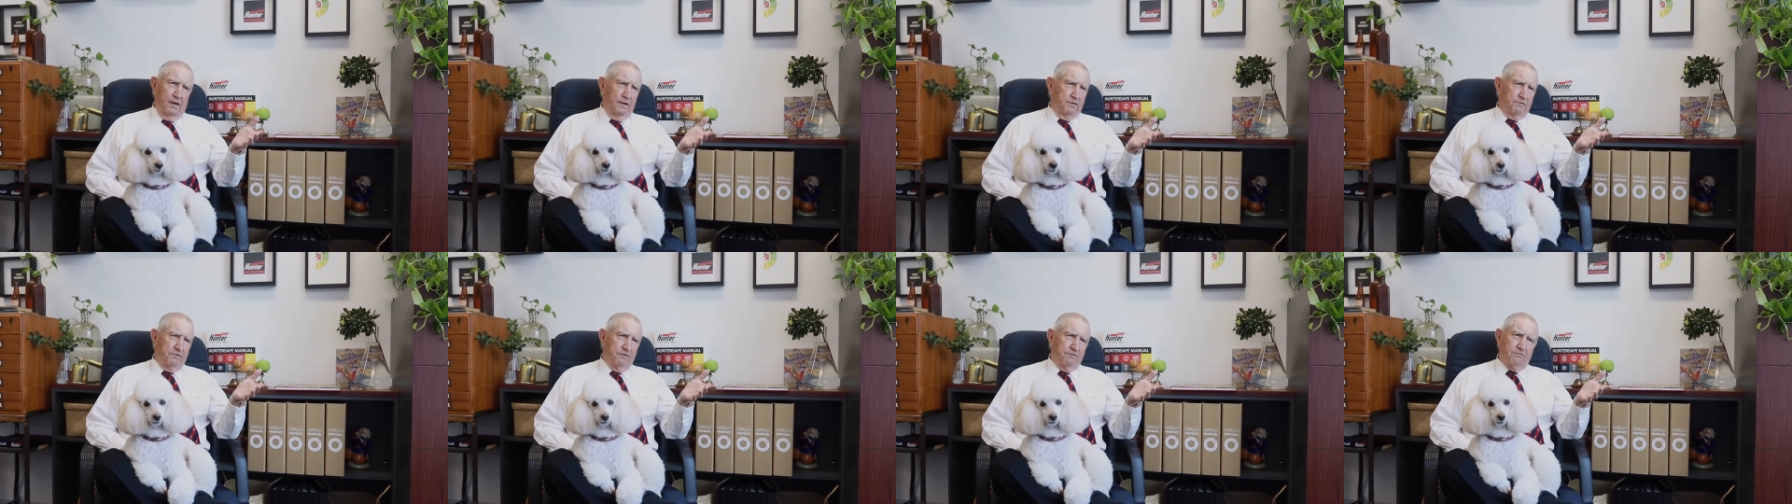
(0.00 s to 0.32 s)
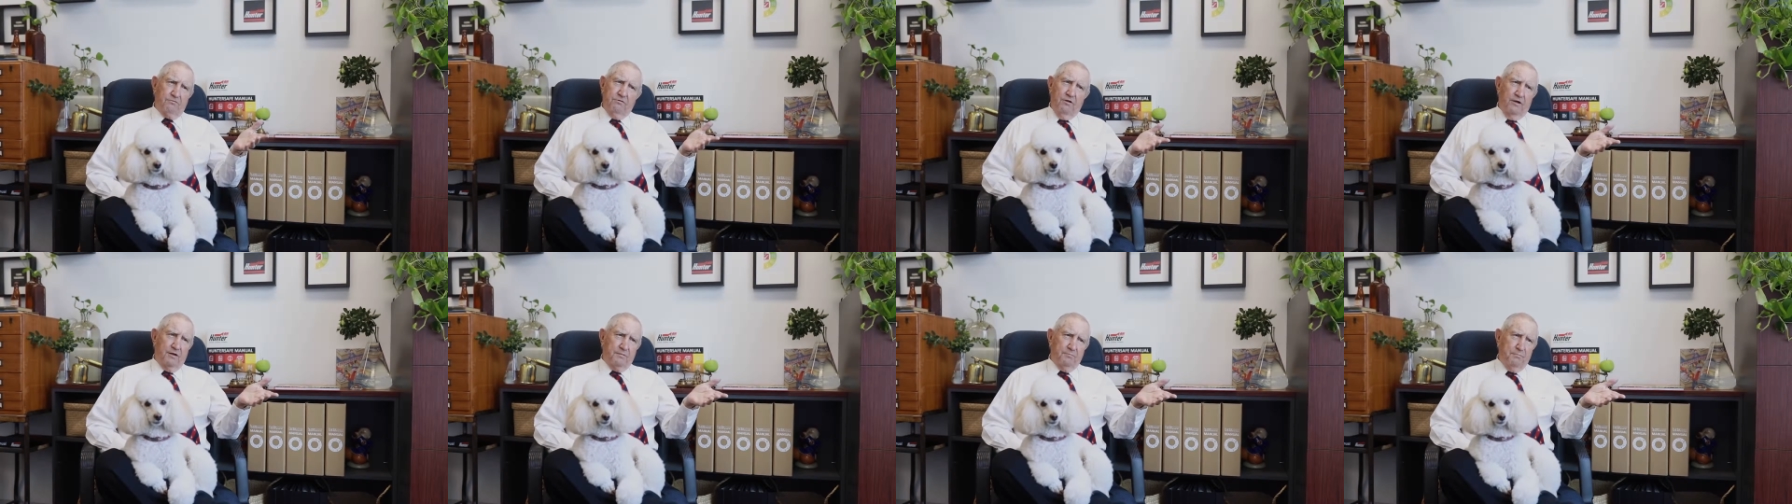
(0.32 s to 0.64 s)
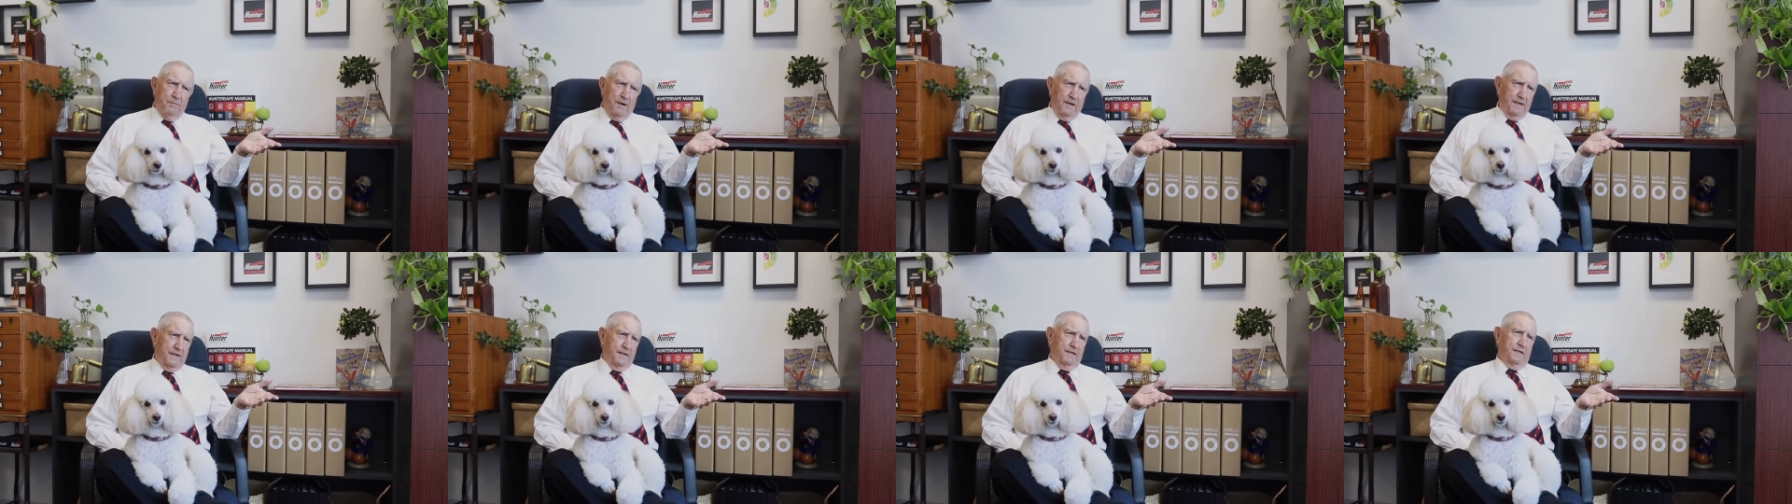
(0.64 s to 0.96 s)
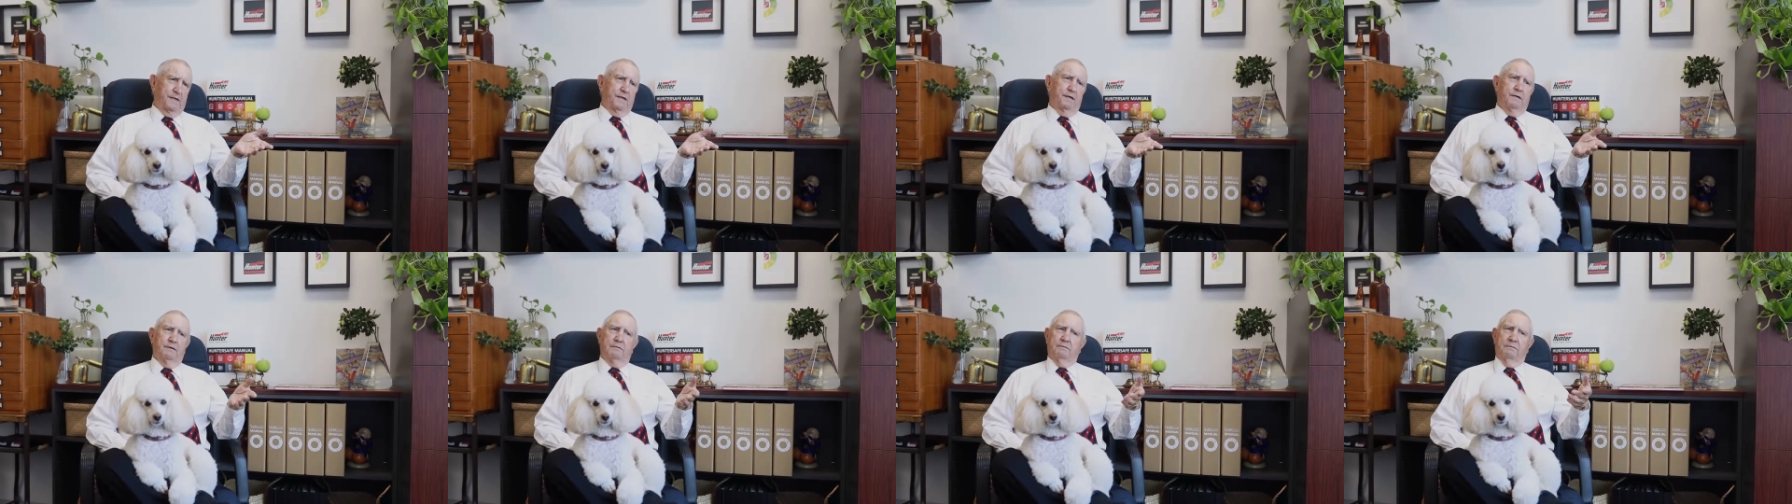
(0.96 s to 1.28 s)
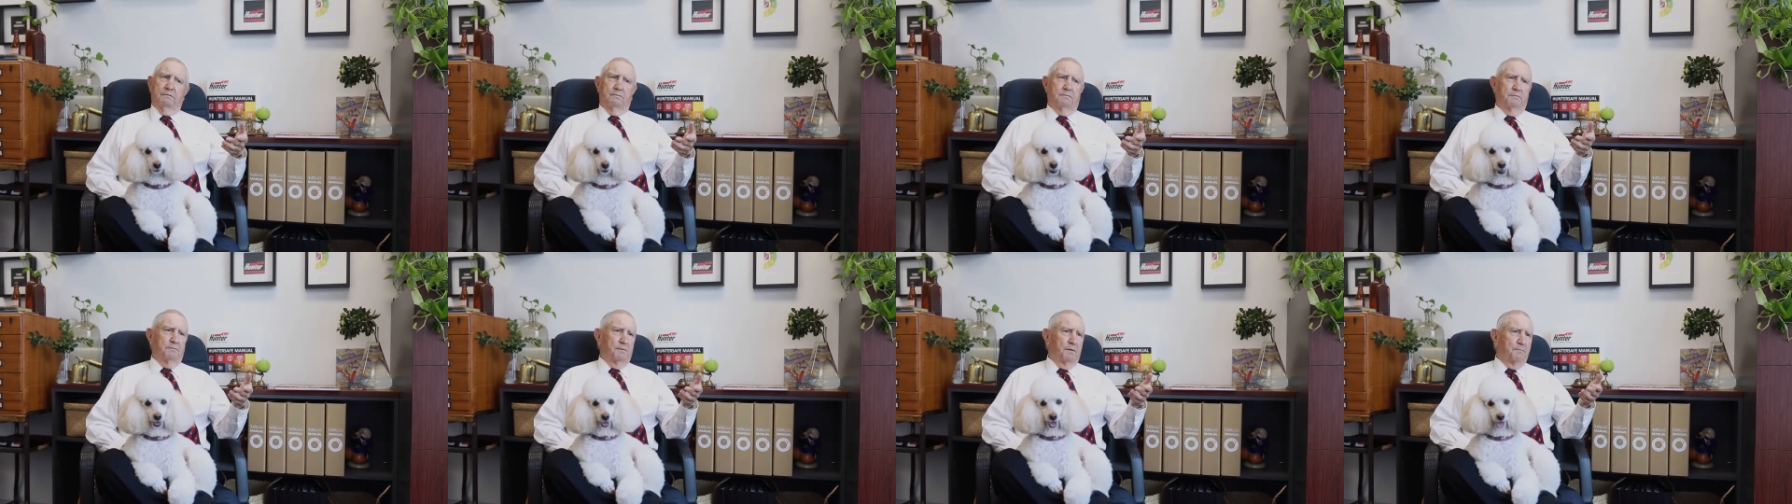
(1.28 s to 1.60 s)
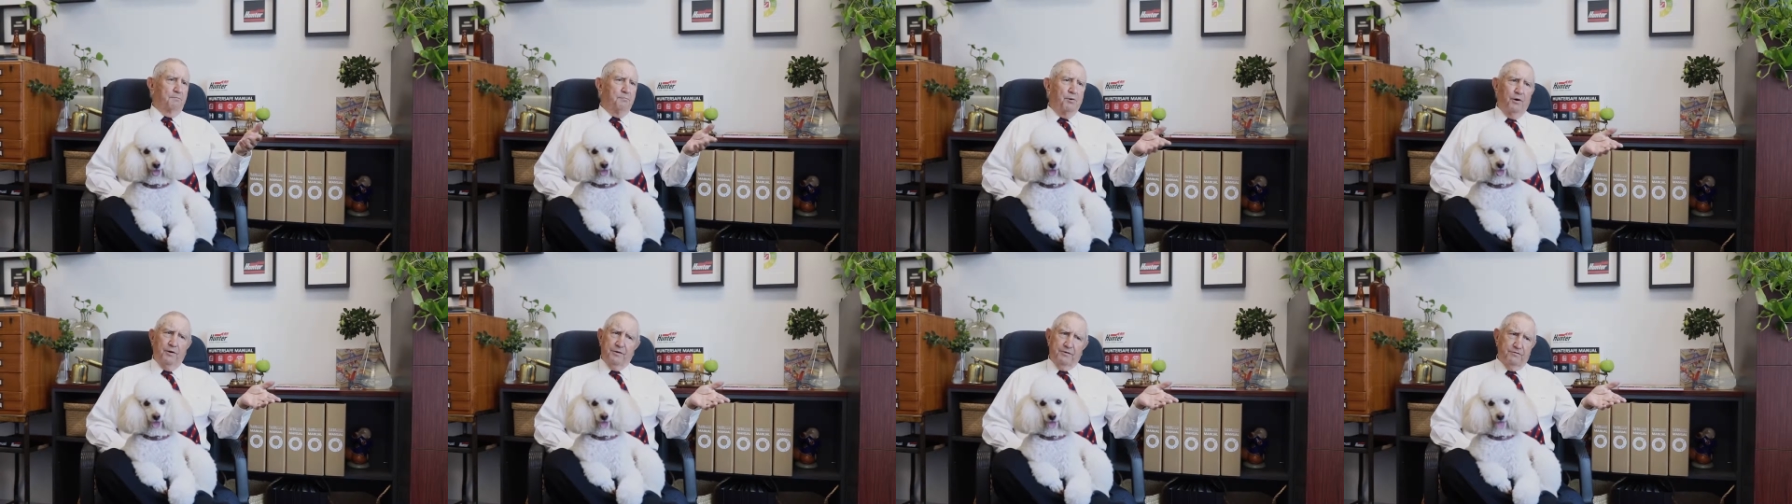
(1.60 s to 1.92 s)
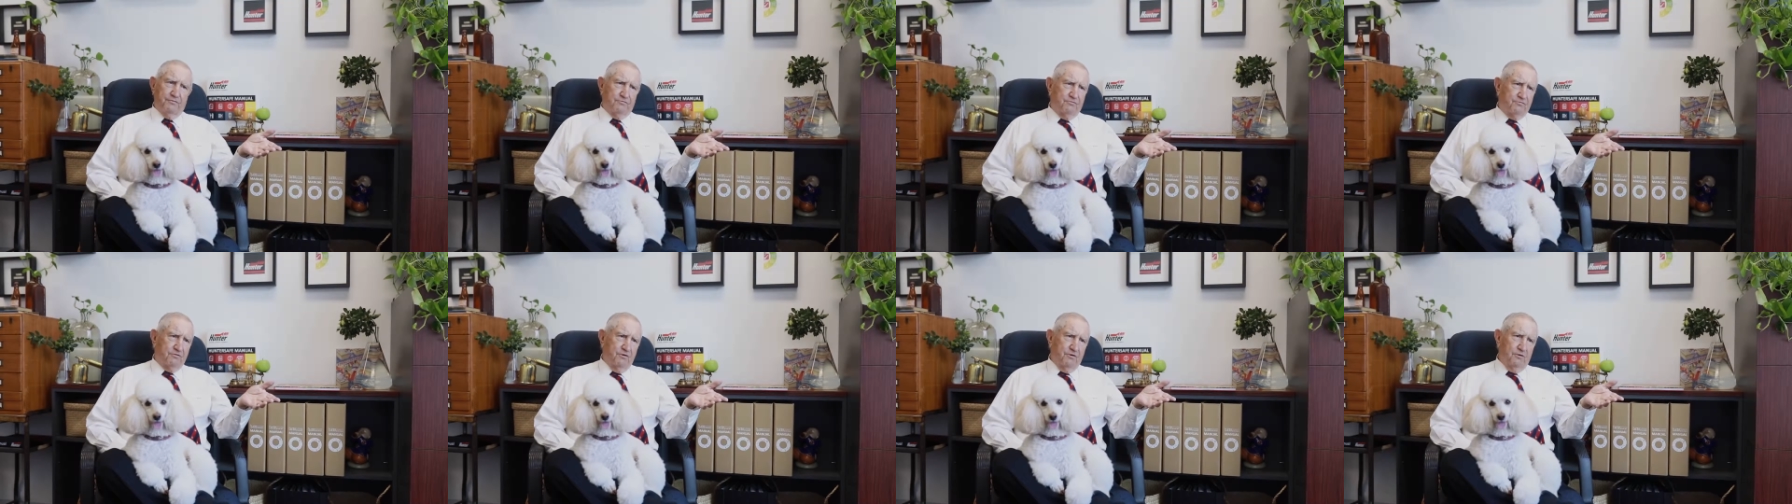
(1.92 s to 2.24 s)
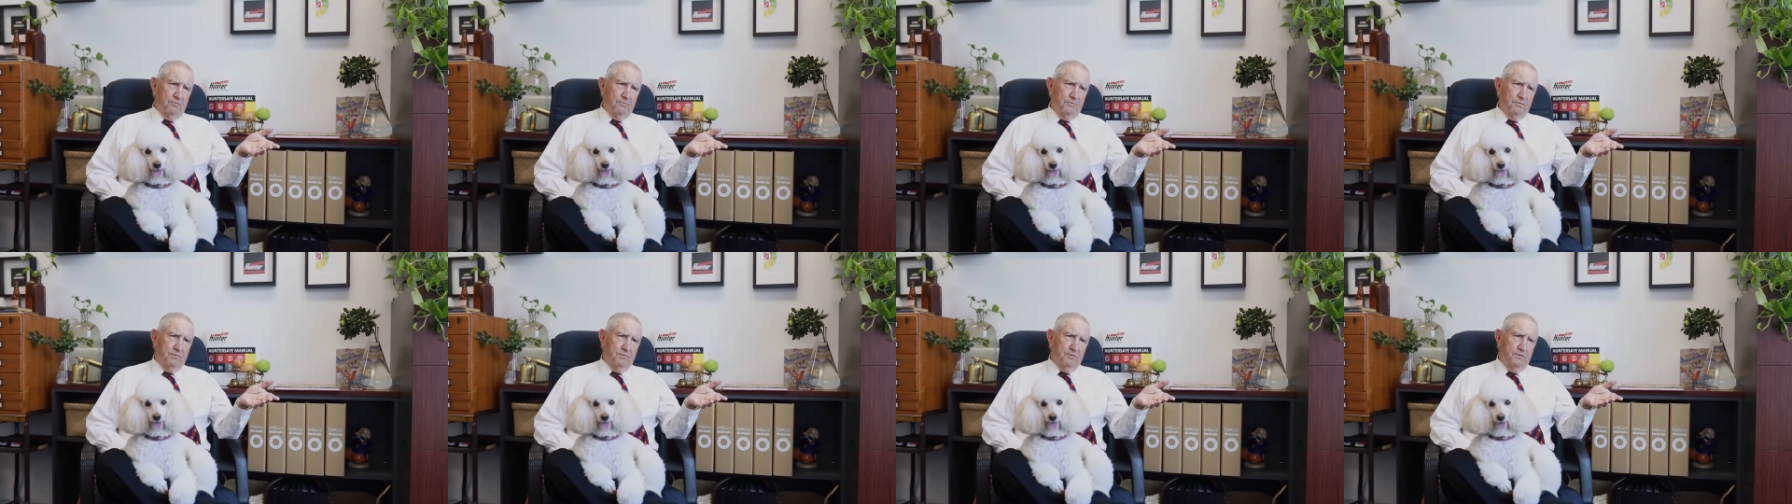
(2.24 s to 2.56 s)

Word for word: Just like making a, a pot of soup.